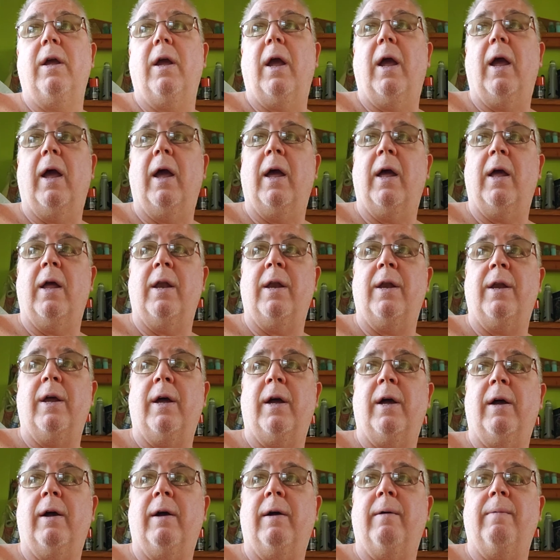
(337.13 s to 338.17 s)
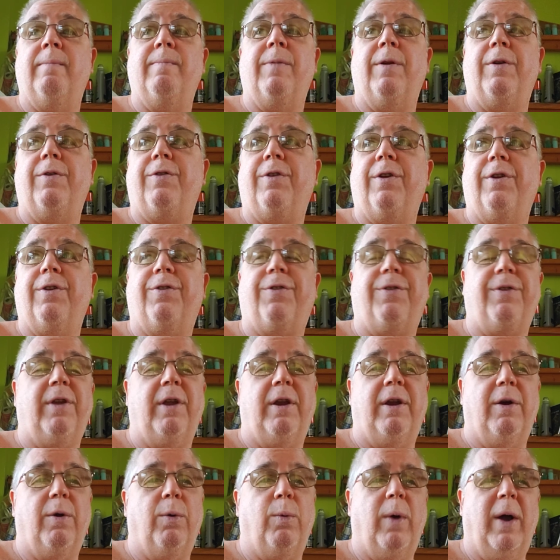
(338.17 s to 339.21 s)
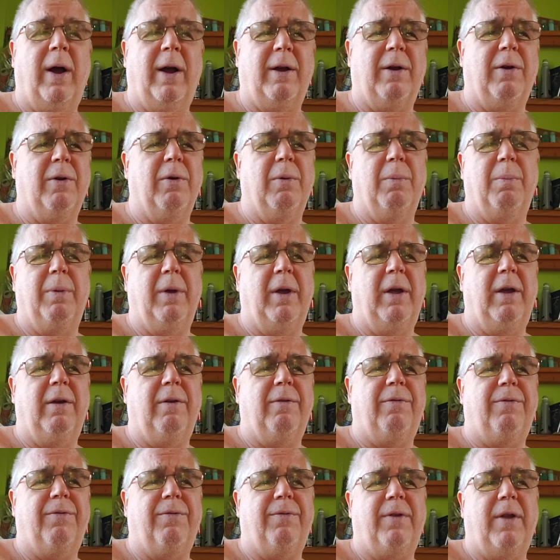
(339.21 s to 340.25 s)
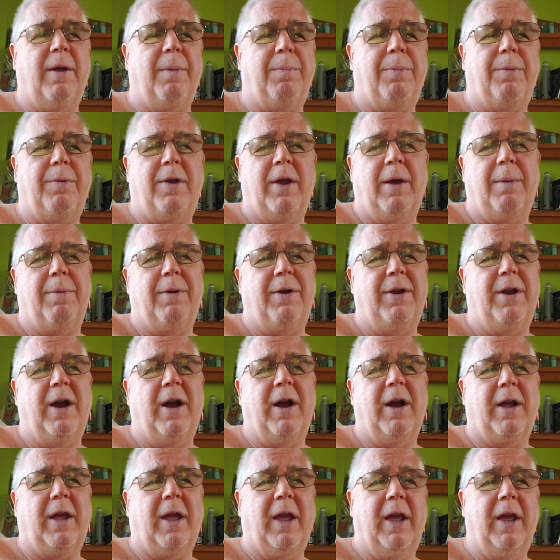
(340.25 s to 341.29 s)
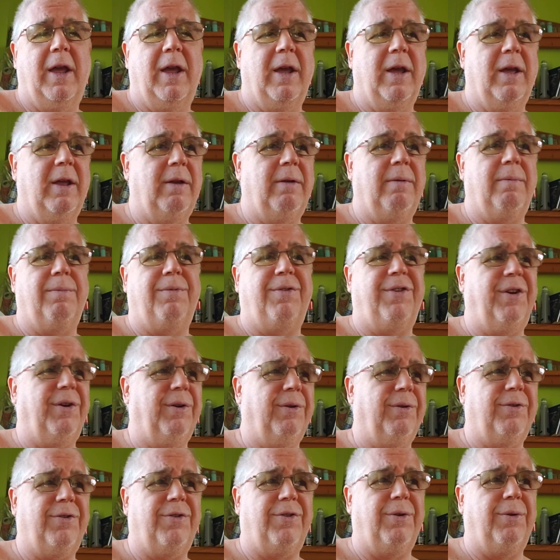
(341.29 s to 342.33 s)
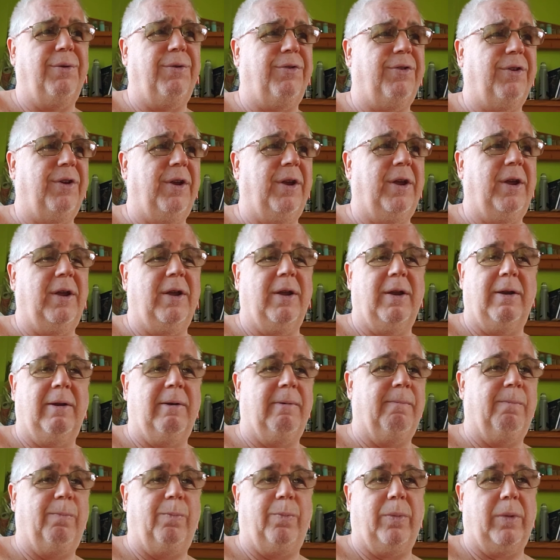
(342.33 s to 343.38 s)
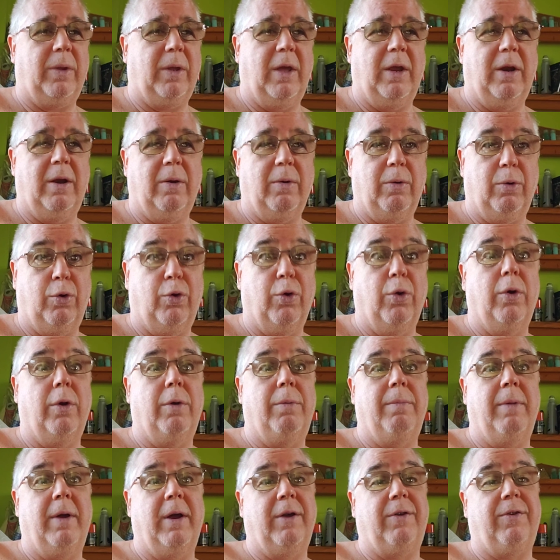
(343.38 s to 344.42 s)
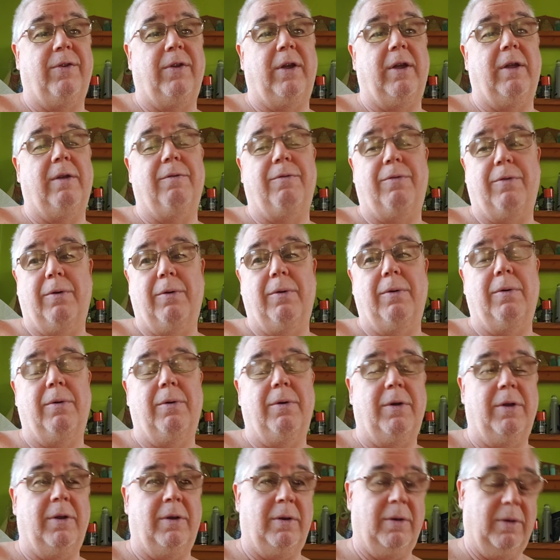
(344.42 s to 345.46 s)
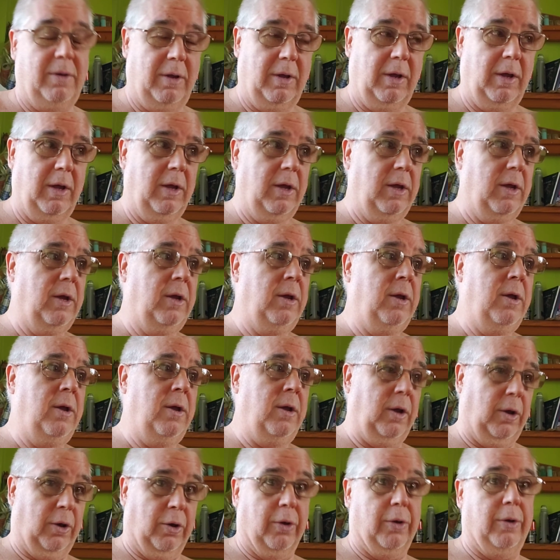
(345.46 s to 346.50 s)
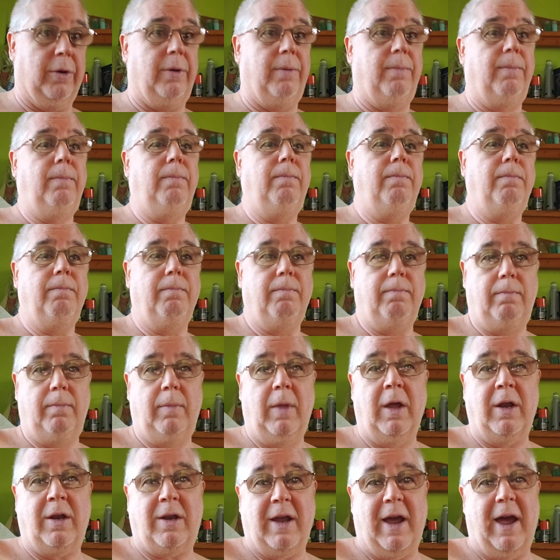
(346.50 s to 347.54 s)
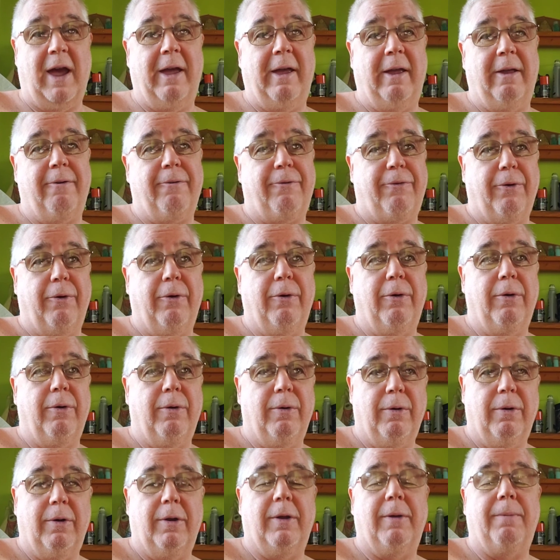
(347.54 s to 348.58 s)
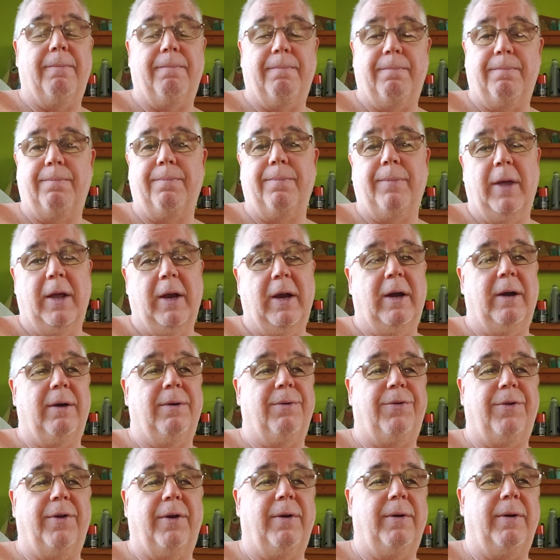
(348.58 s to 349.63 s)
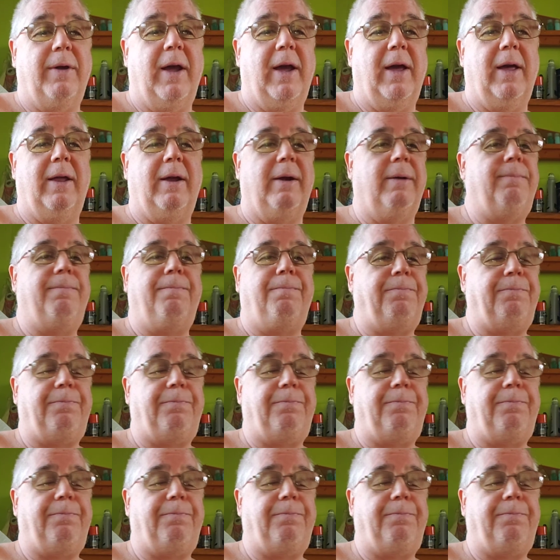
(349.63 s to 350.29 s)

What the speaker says: and there's just, you know, Wagyu beef, teppanyaki, and seared sushi, and, you know, good Mexican food, and good Italian food, and, you know, so, yeah,